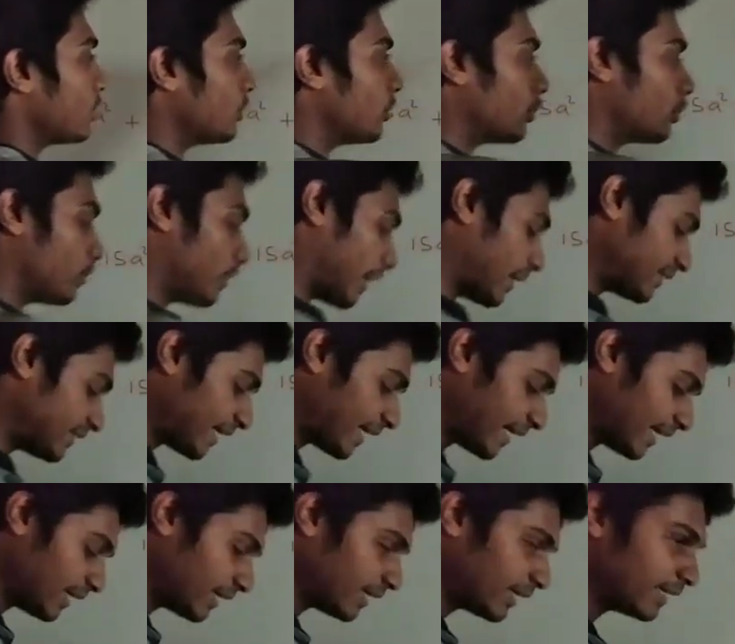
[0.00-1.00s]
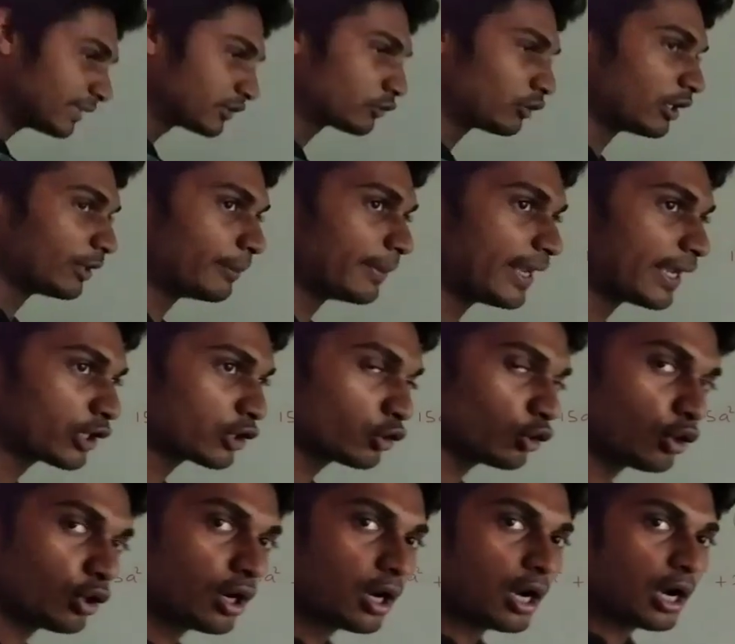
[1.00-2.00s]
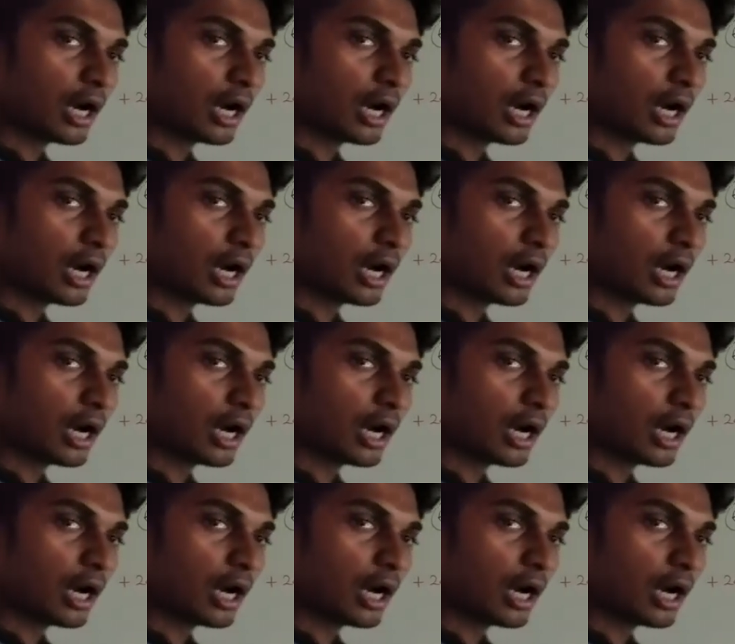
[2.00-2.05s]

you can check it. It's going to make you